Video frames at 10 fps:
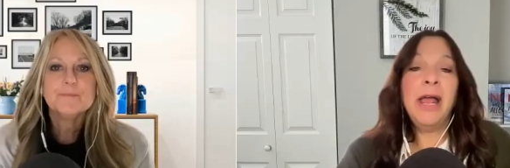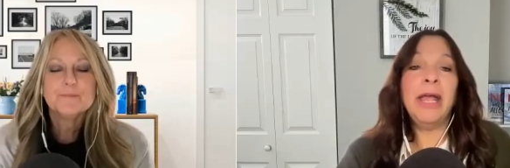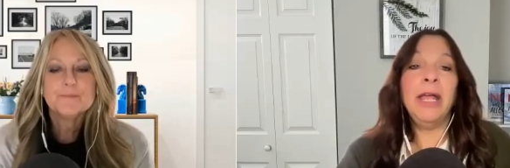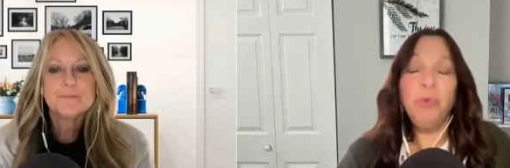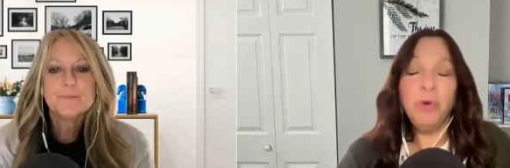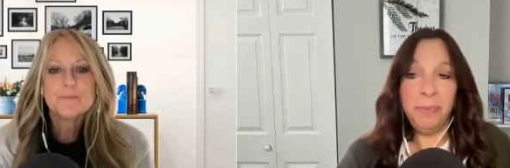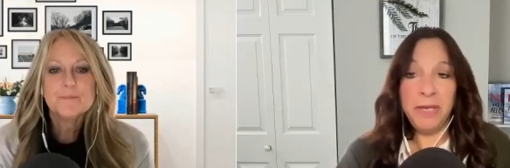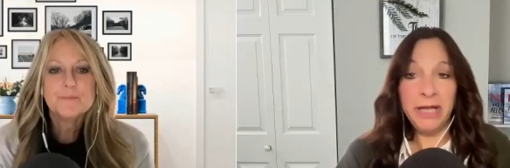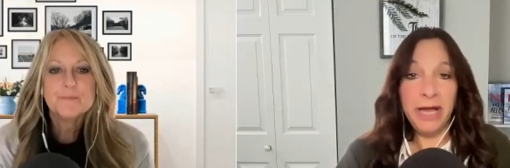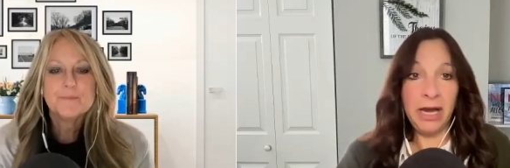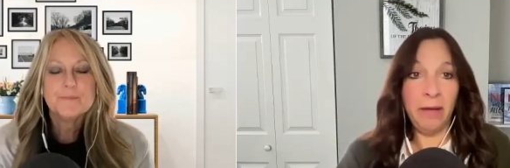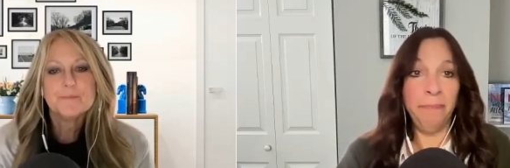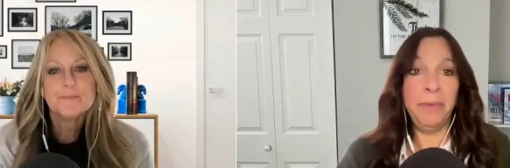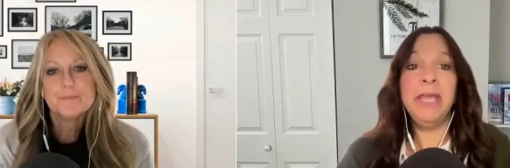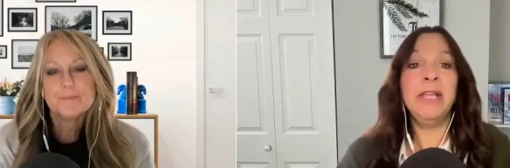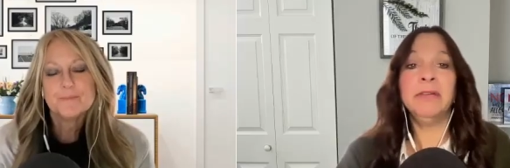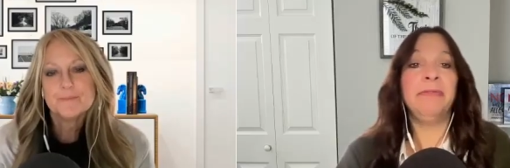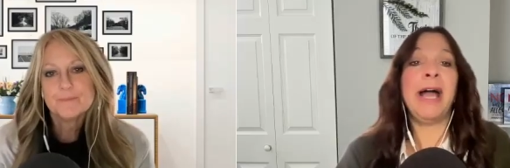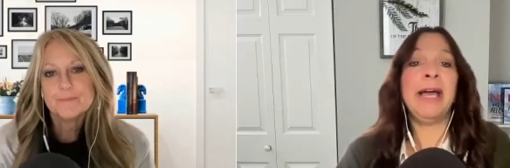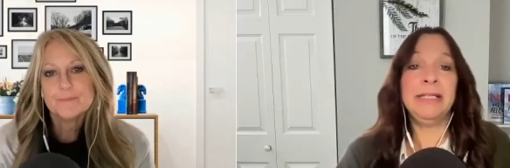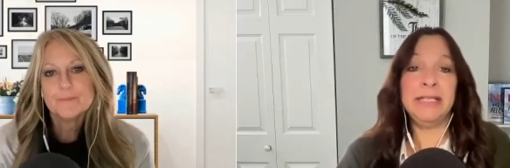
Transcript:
Speaker 1: It would be like being divided